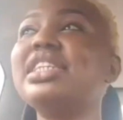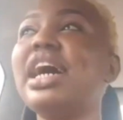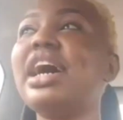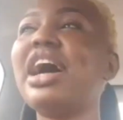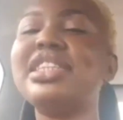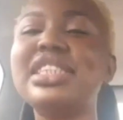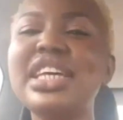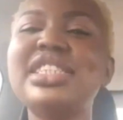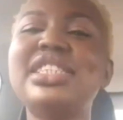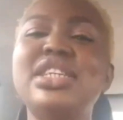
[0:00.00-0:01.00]
I'd say
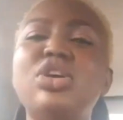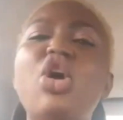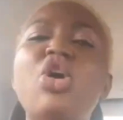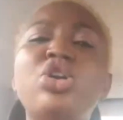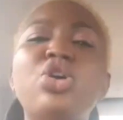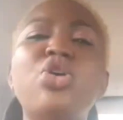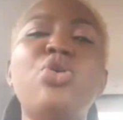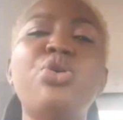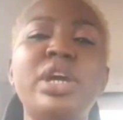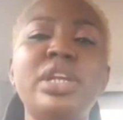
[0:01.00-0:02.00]
it's still
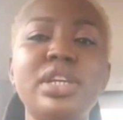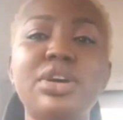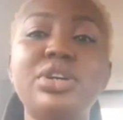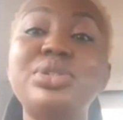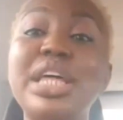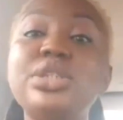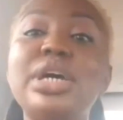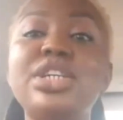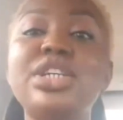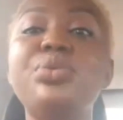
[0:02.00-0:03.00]
ongoing, because that's
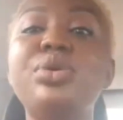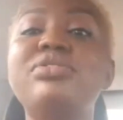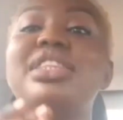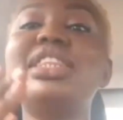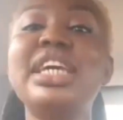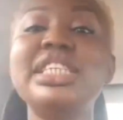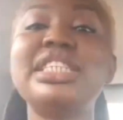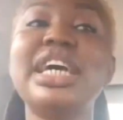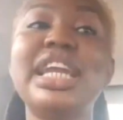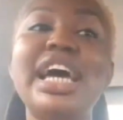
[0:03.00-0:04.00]
actually one of the
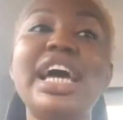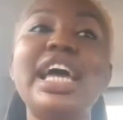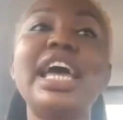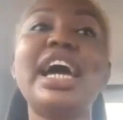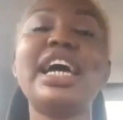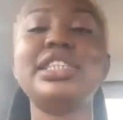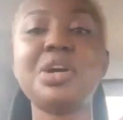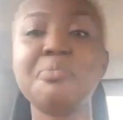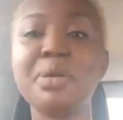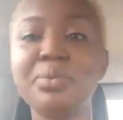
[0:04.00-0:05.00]
things that I
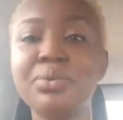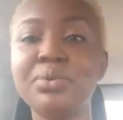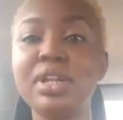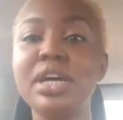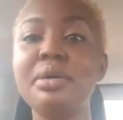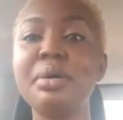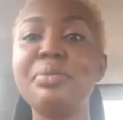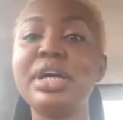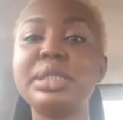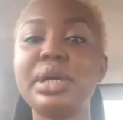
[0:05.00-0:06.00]
tell people.
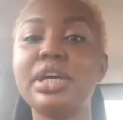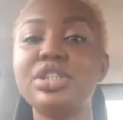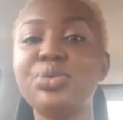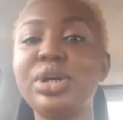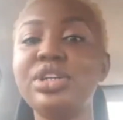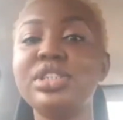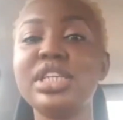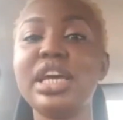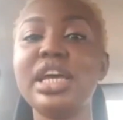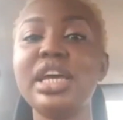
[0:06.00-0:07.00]
People expect that. So when you
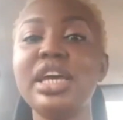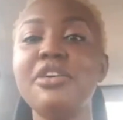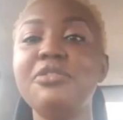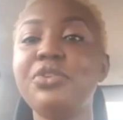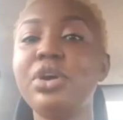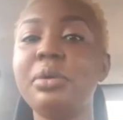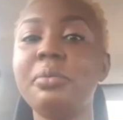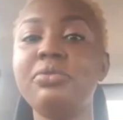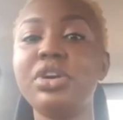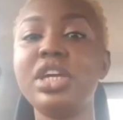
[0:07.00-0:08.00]
say
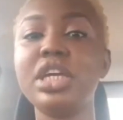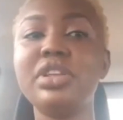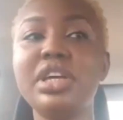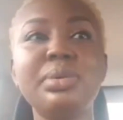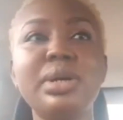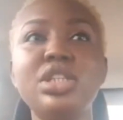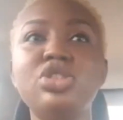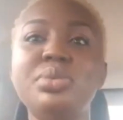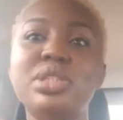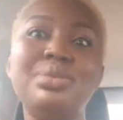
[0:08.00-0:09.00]
forgive, they expect
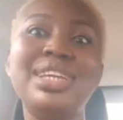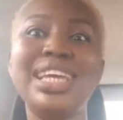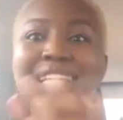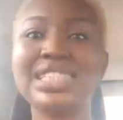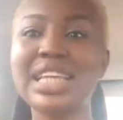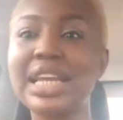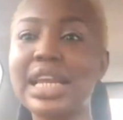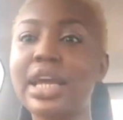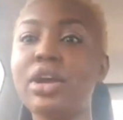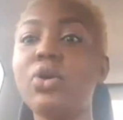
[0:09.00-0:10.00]
it to be something instant,
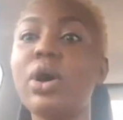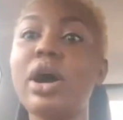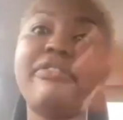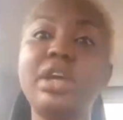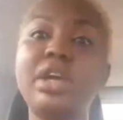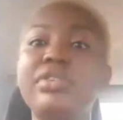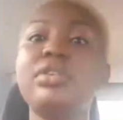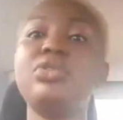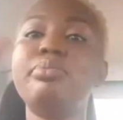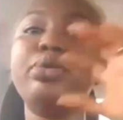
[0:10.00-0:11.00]
like, oh, I've
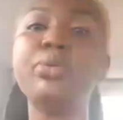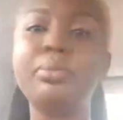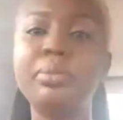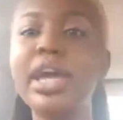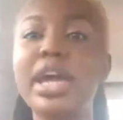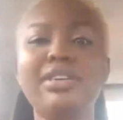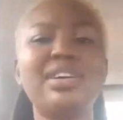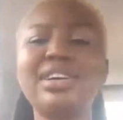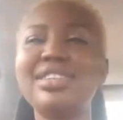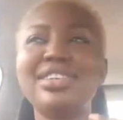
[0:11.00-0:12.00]
forgiven you, boom.
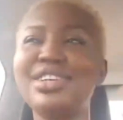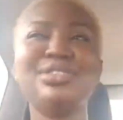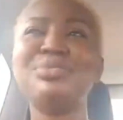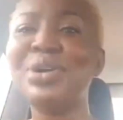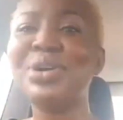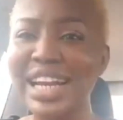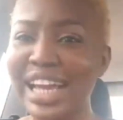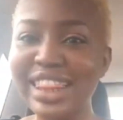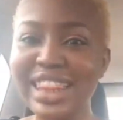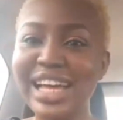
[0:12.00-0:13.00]
It doesn't work like
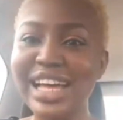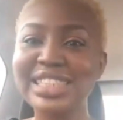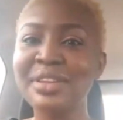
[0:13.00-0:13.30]
that.